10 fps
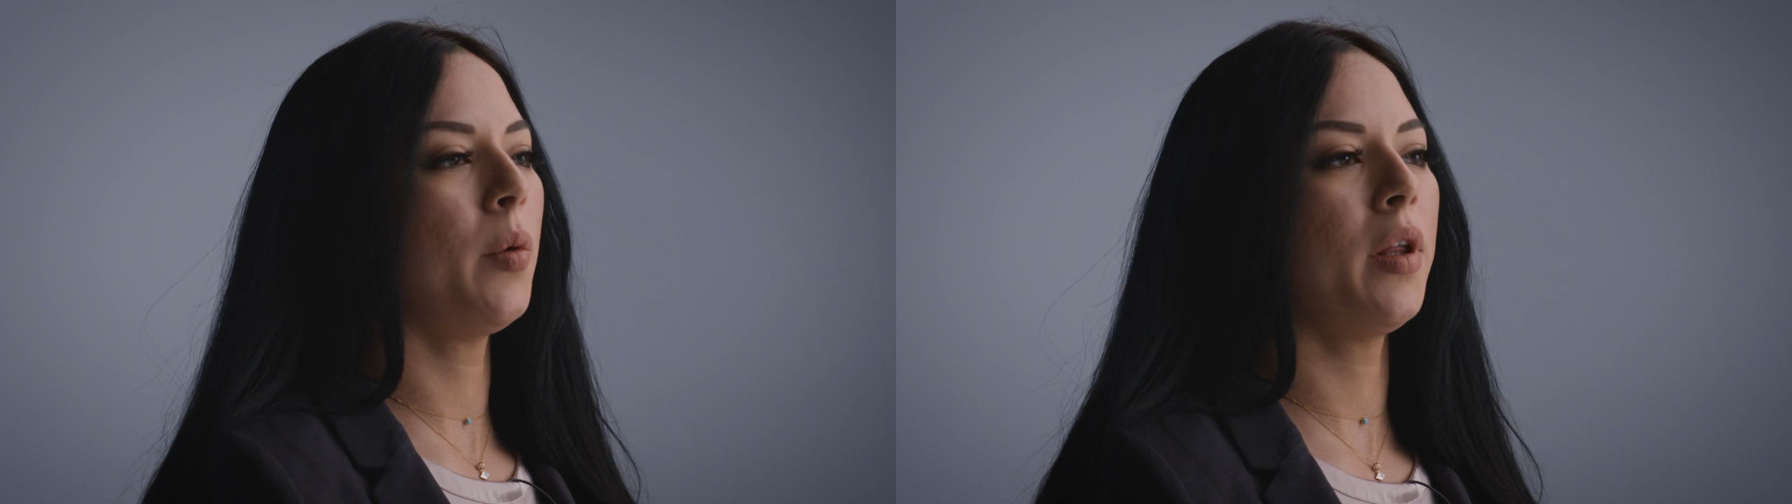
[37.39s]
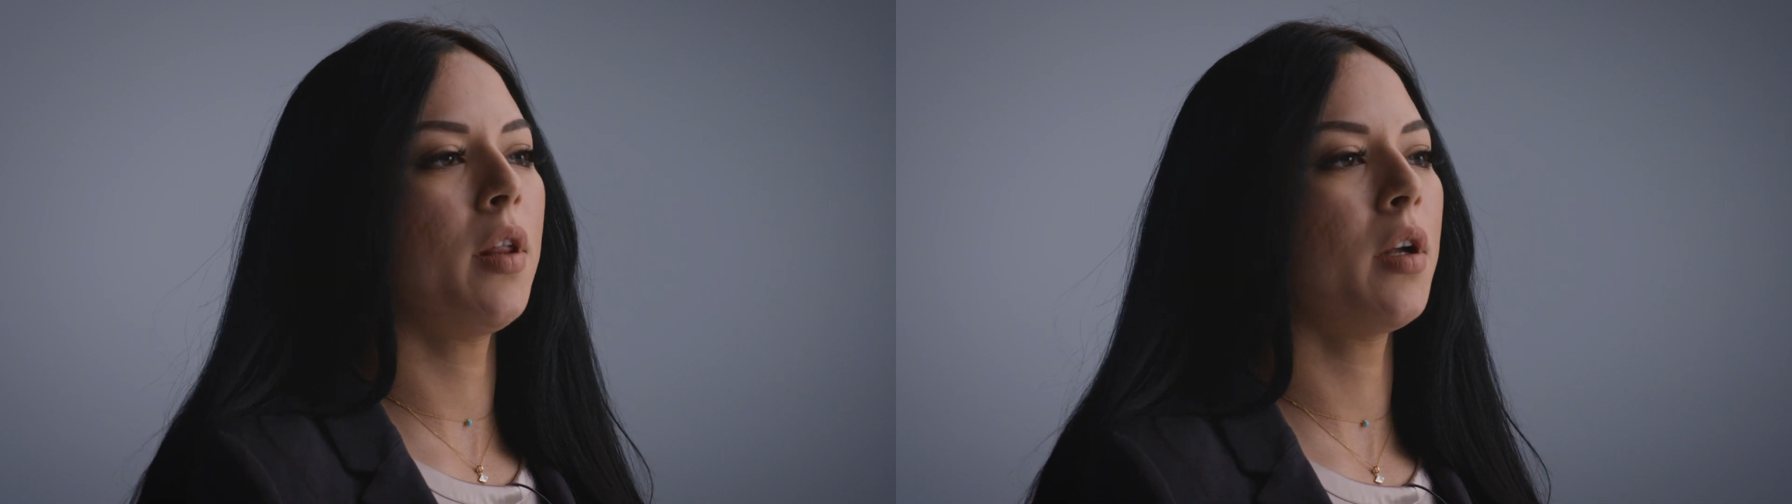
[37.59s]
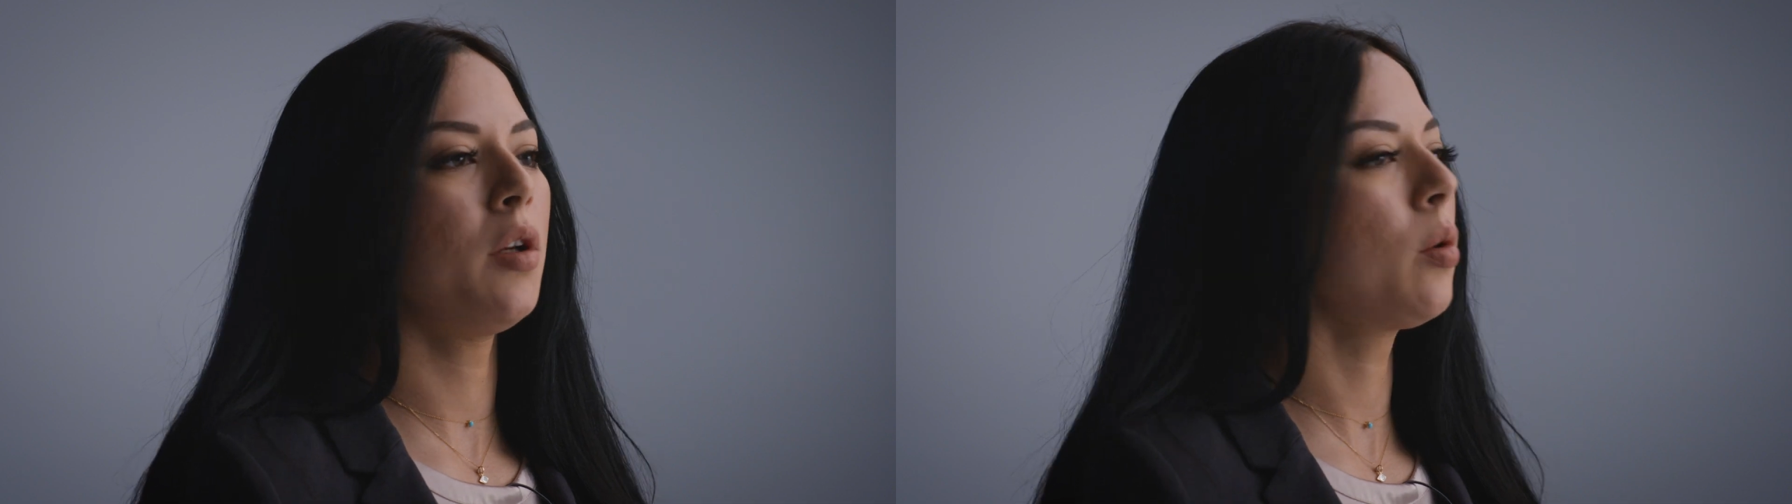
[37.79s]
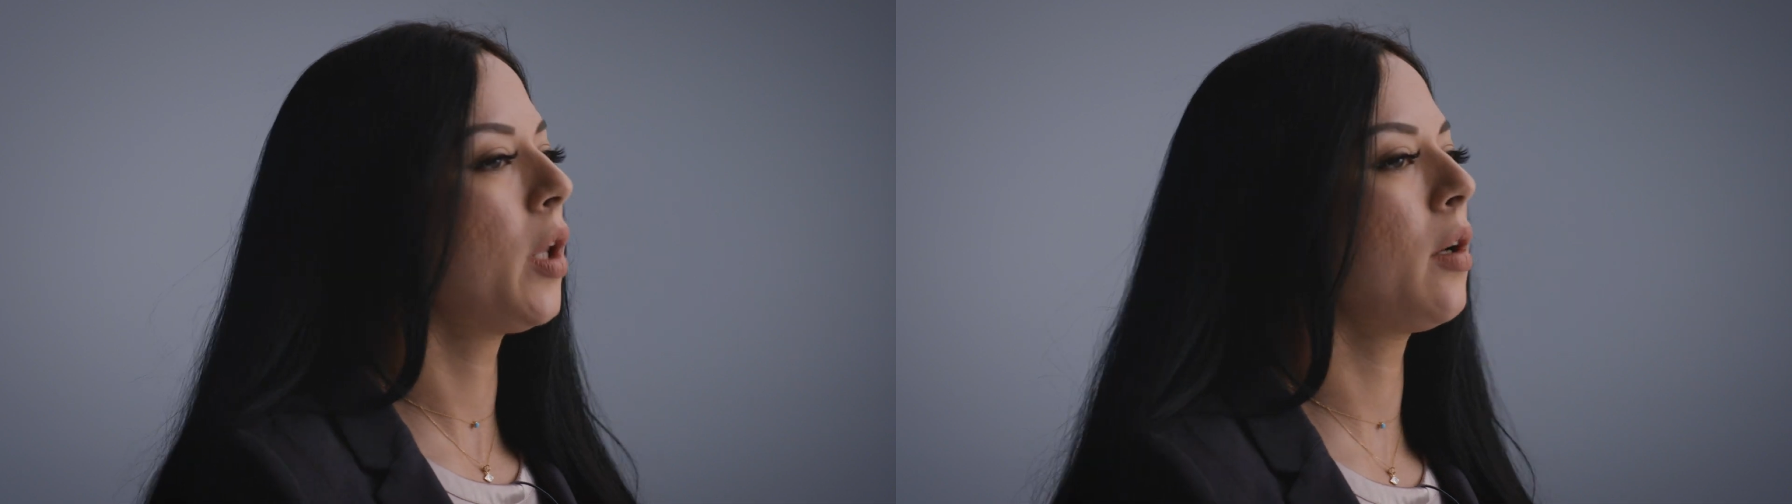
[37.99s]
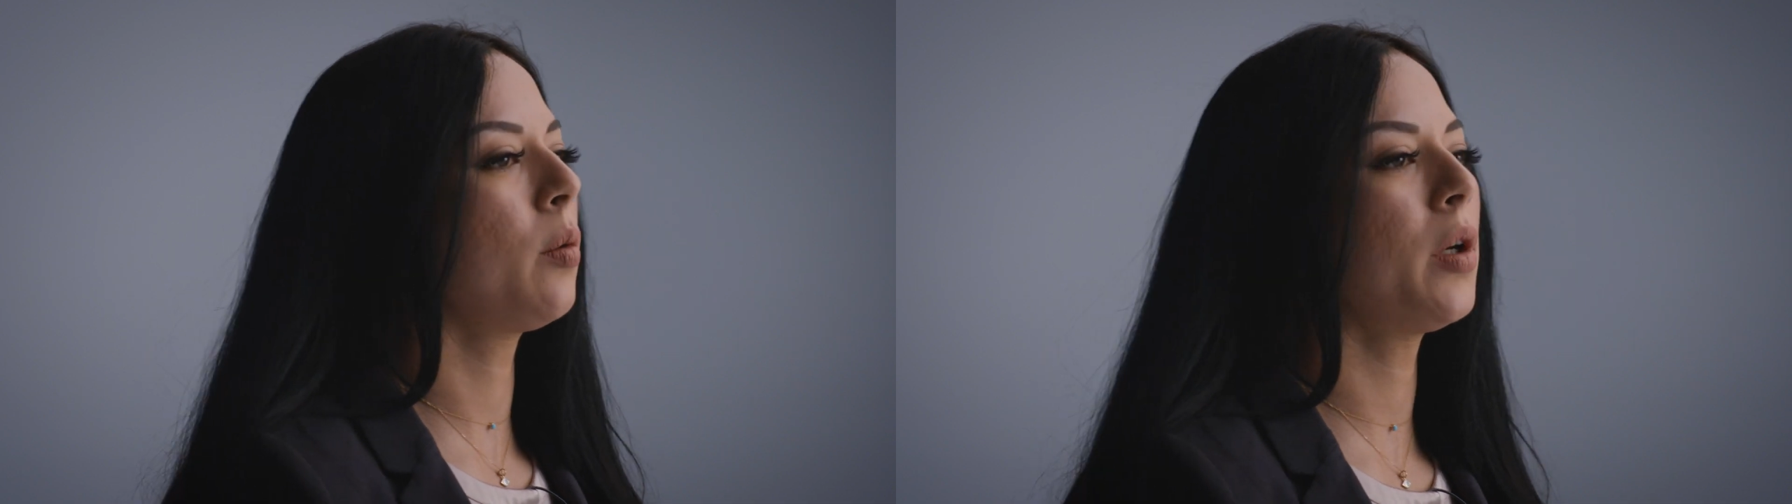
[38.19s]
with a new
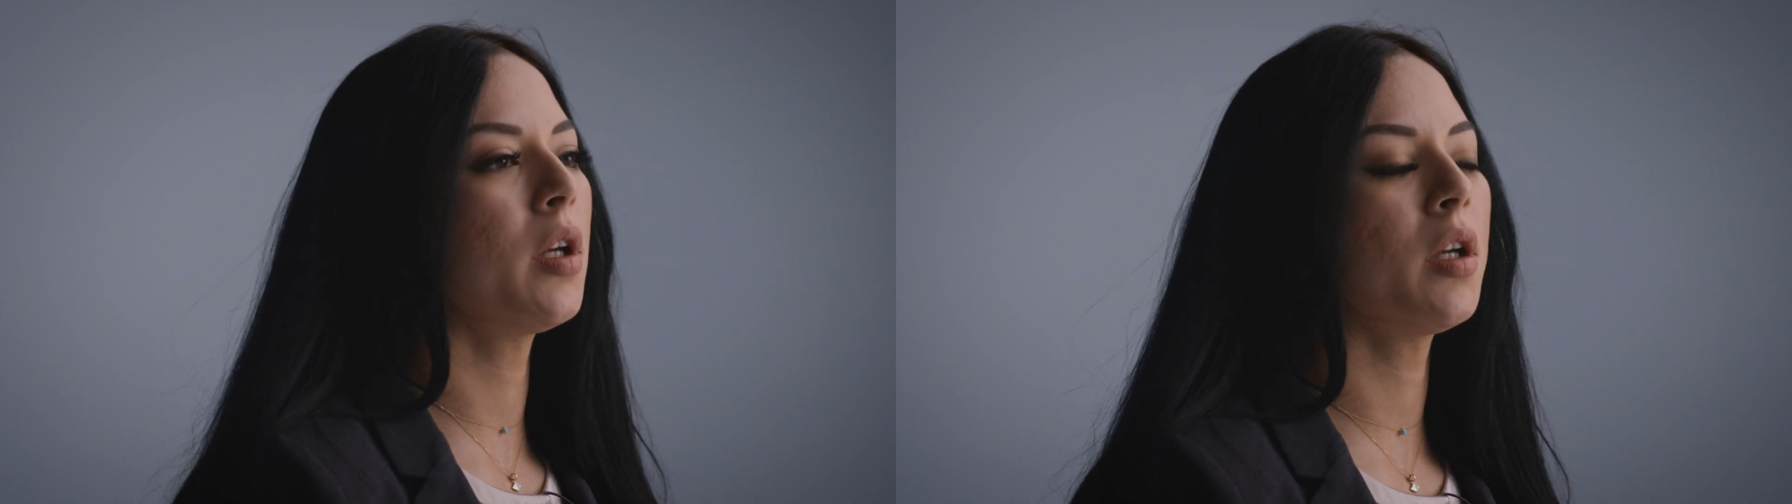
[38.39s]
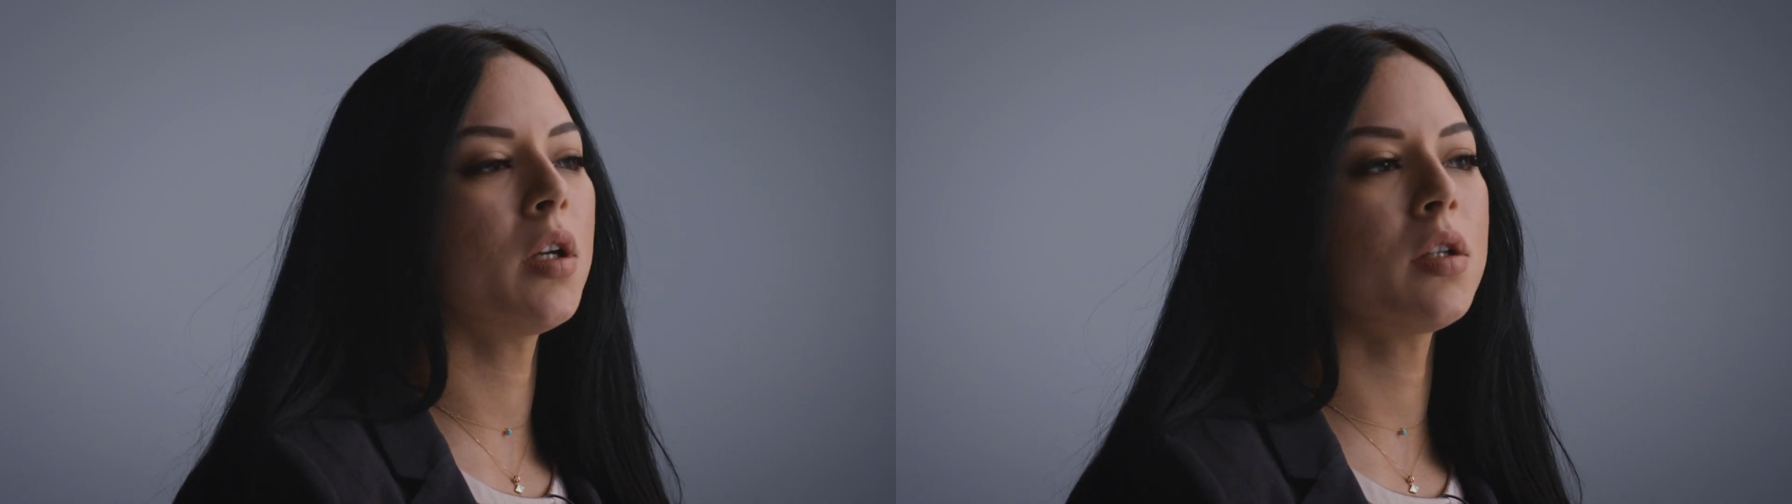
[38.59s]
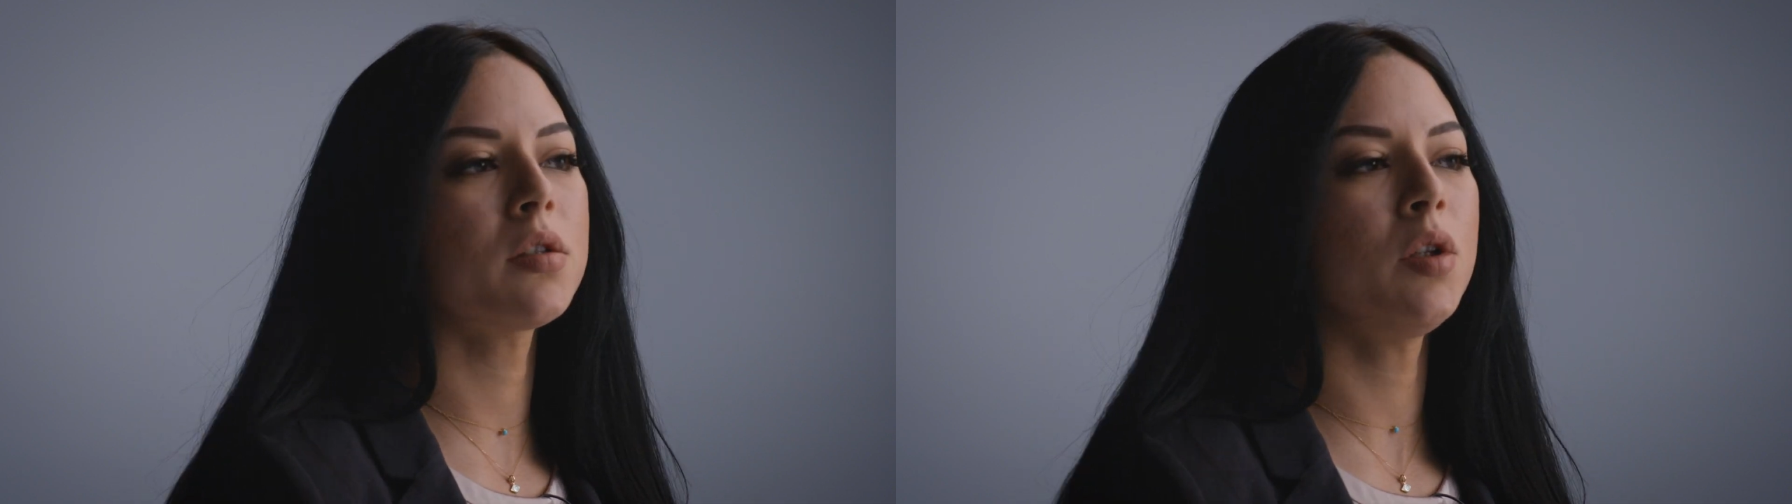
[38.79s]
language,